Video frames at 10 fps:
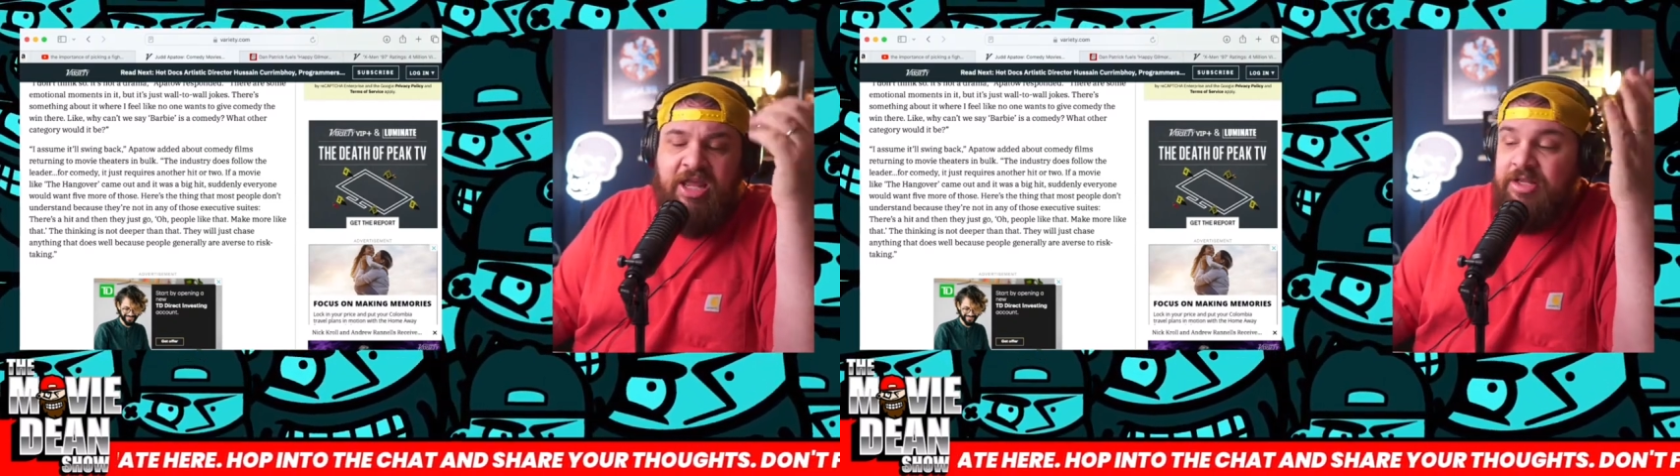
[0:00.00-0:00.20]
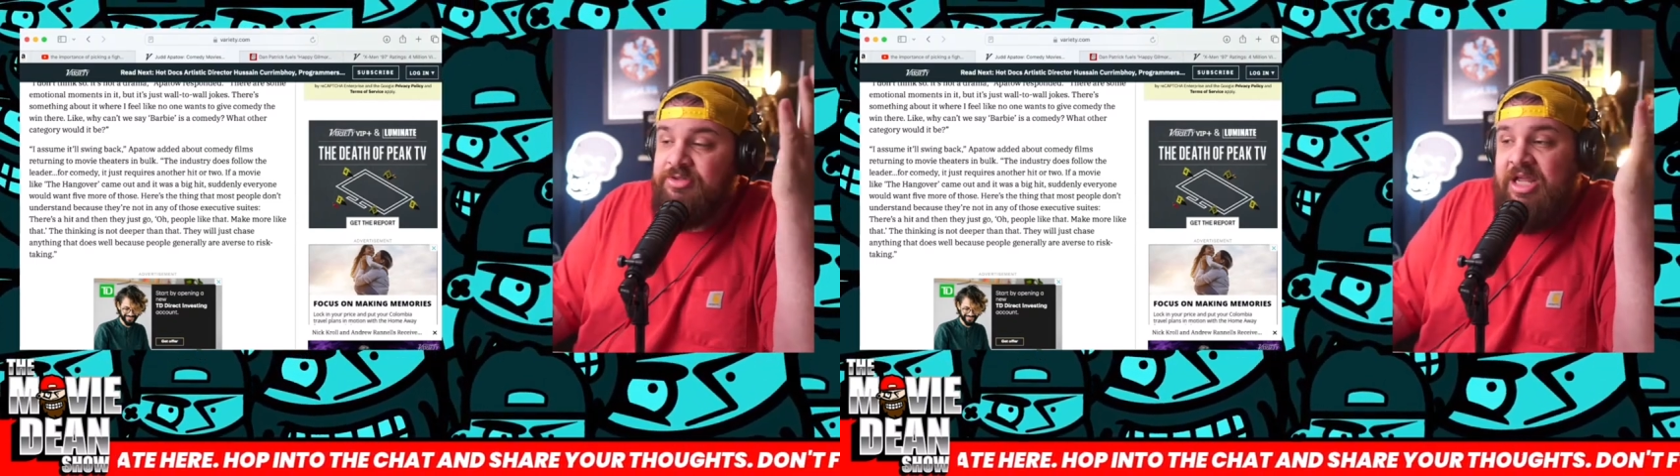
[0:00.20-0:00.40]

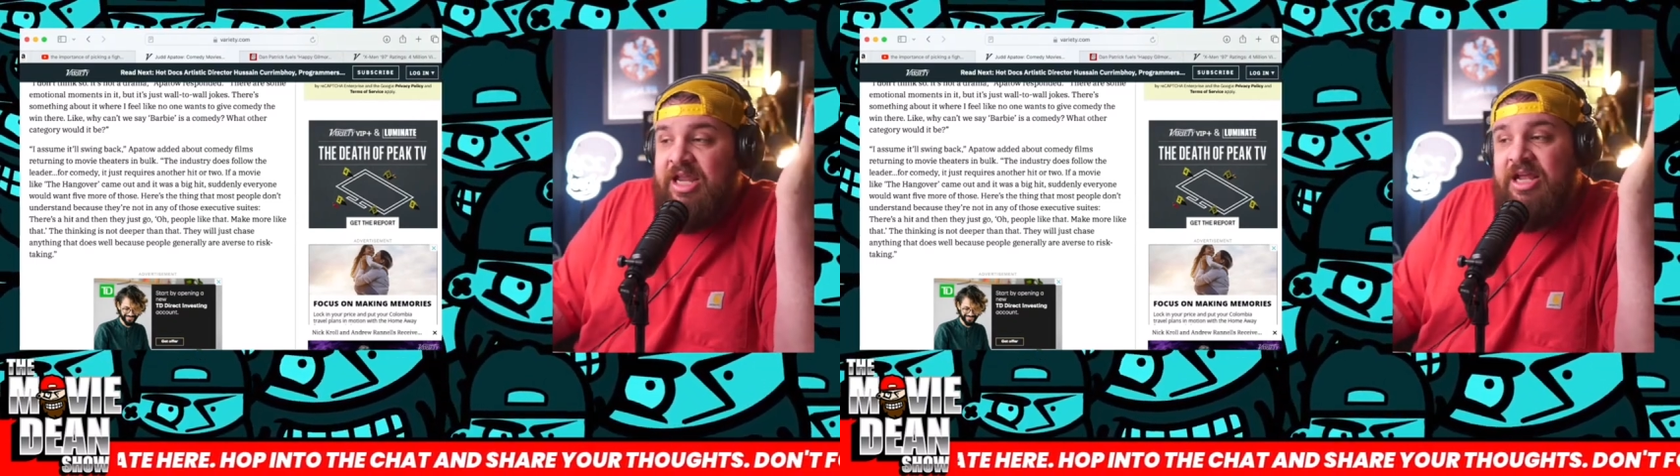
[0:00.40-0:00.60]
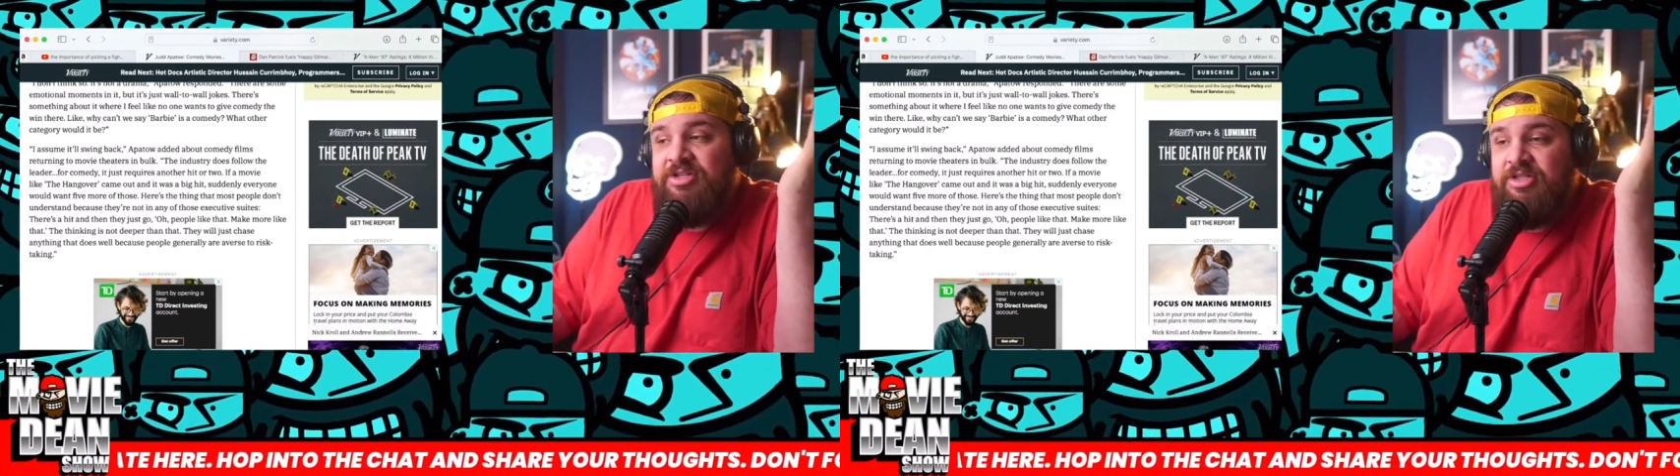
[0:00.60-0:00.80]
And he was
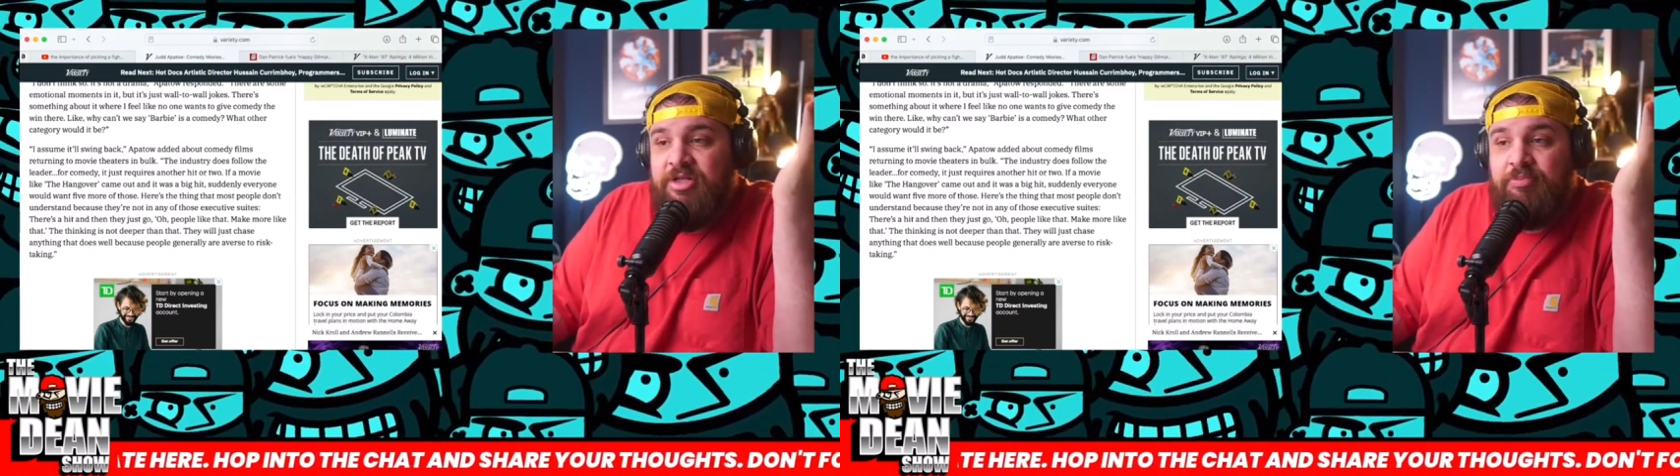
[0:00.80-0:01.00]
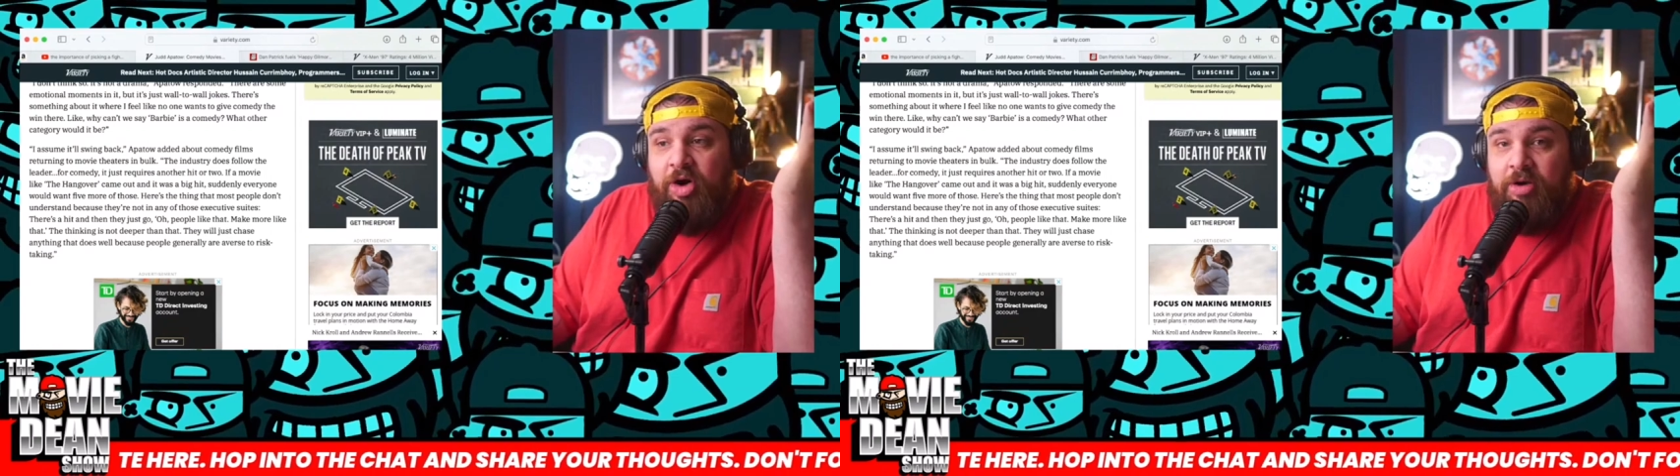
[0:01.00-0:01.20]
like,
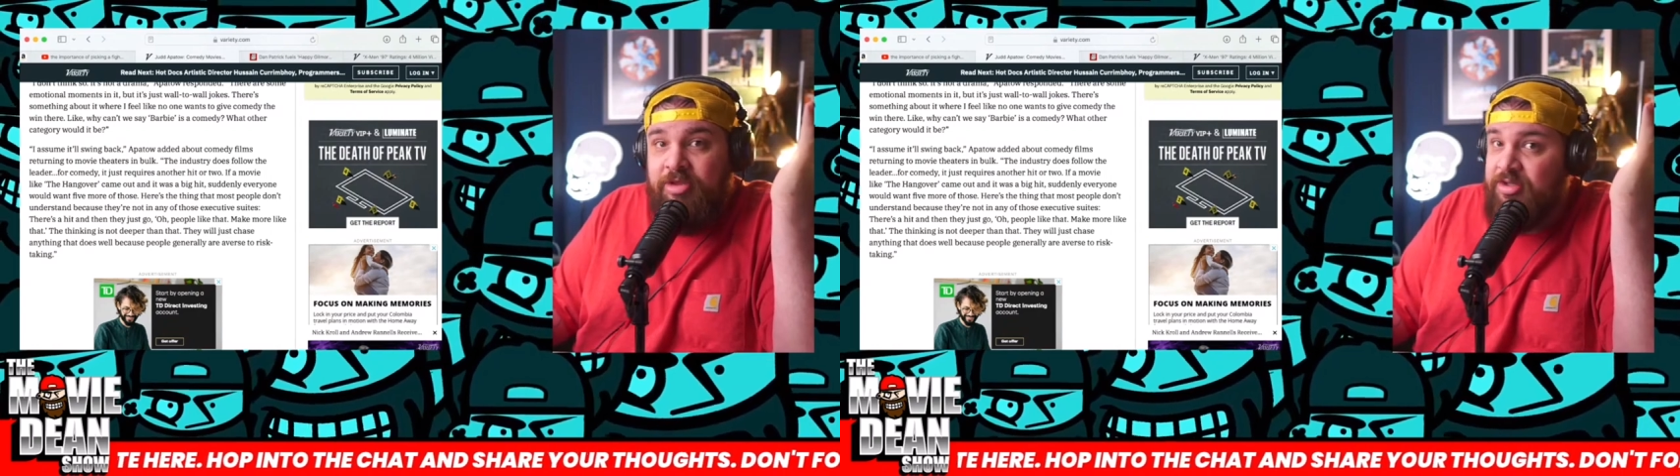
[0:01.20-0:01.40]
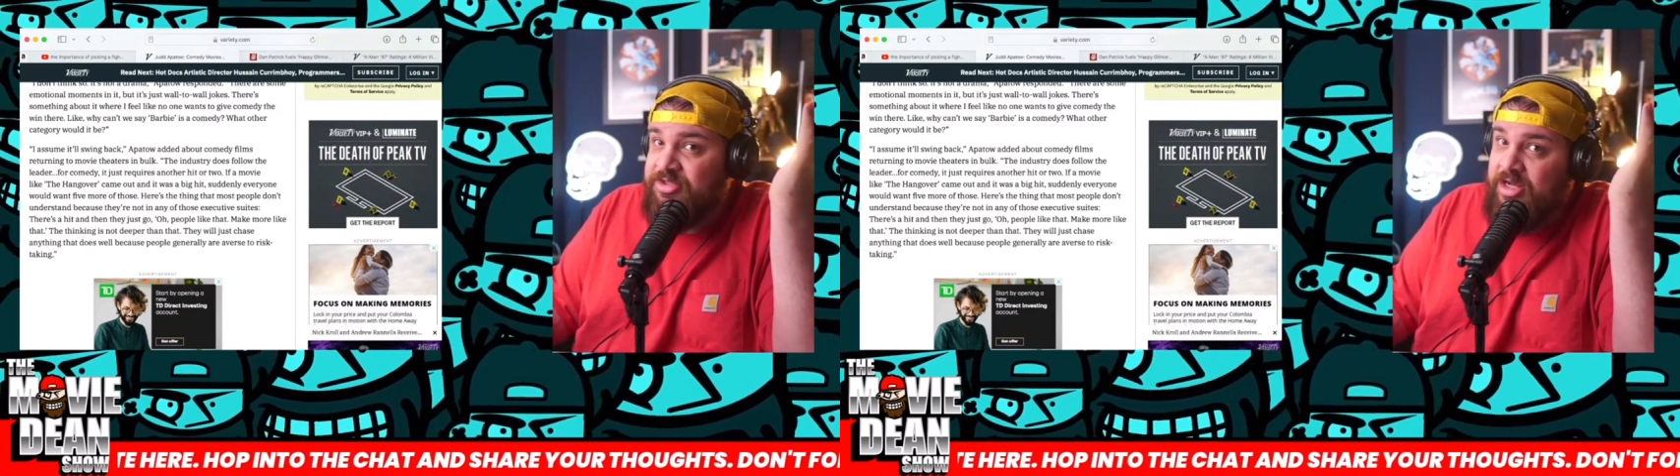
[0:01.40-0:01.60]
actually,
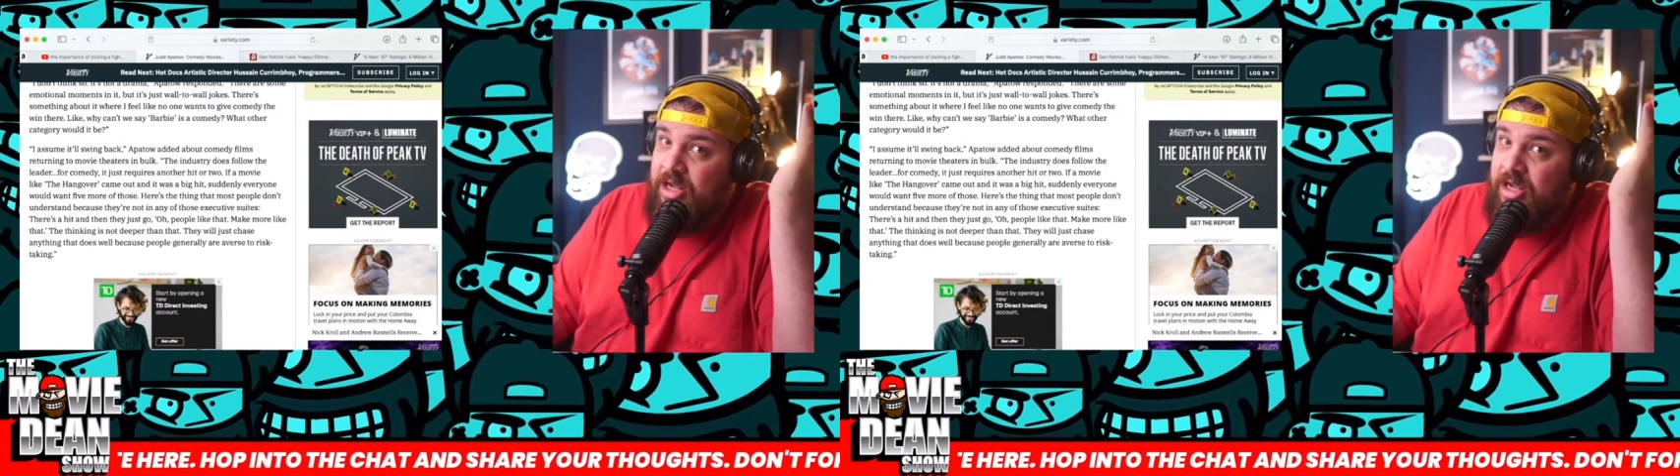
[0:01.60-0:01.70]
Barbie is